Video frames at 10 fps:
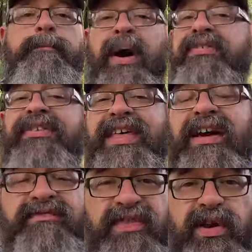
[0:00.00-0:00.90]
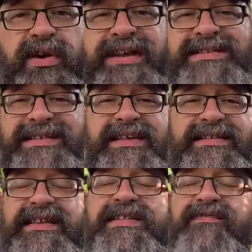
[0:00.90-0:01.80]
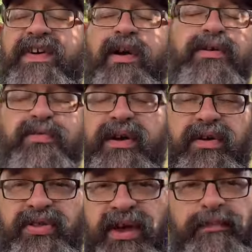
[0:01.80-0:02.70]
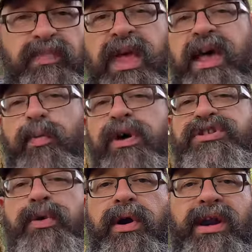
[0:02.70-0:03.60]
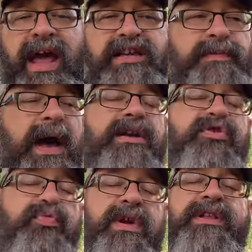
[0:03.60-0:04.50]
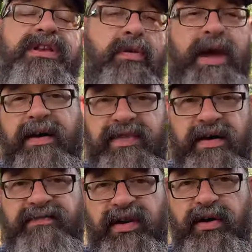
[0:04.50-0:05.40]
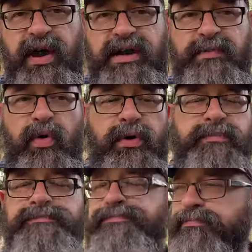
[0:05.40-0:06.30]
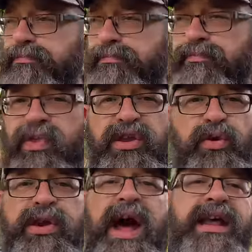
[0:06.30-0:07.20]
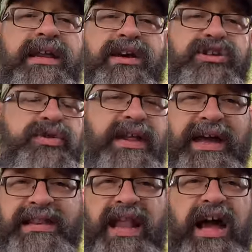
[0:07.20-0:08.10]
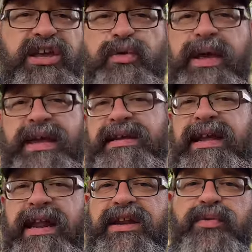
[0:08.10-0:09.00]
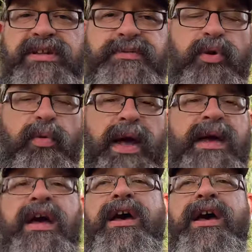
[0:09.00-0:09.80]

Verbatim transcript: But that that fear exists is a very real thing. Once you are an expat, you really don't have that fear anymore. You're not in a country that can lock you in in any reasonable way.